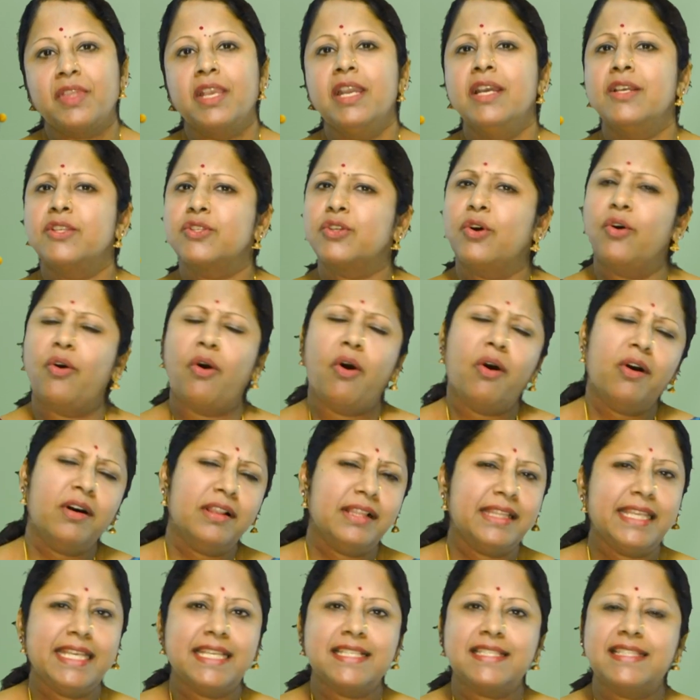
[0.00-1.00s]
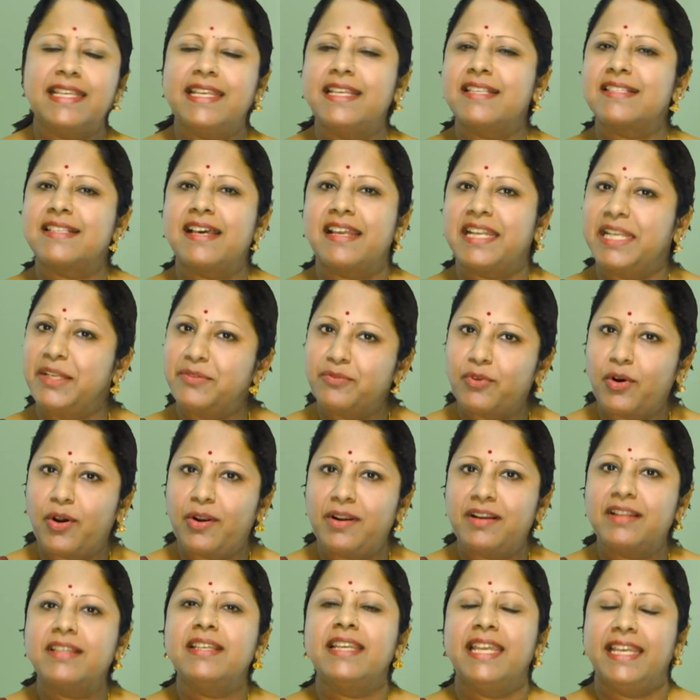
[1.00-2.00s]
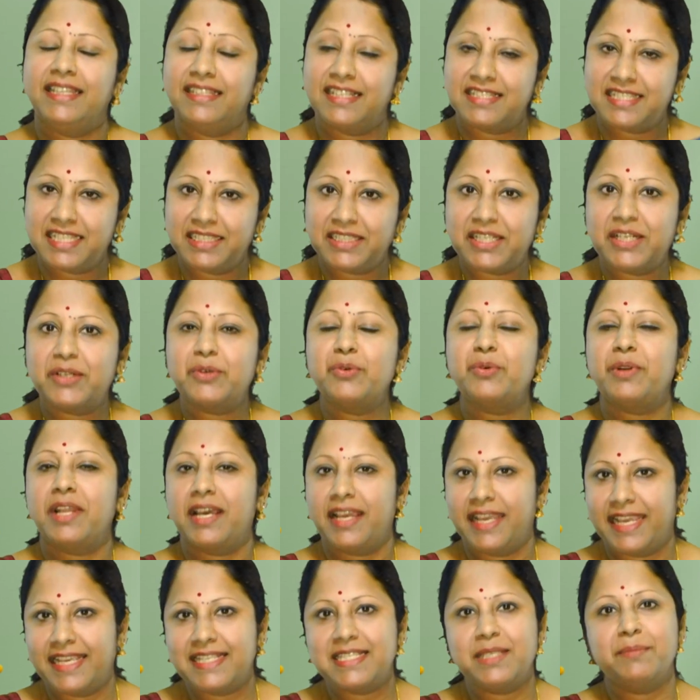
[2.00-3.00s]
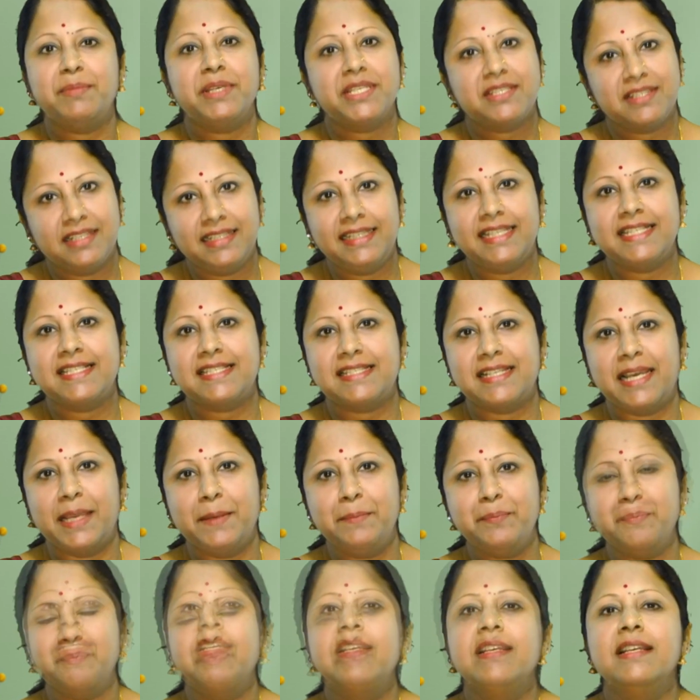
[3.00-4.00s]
So all these things are involved in the Chitrakoota exhibition this time.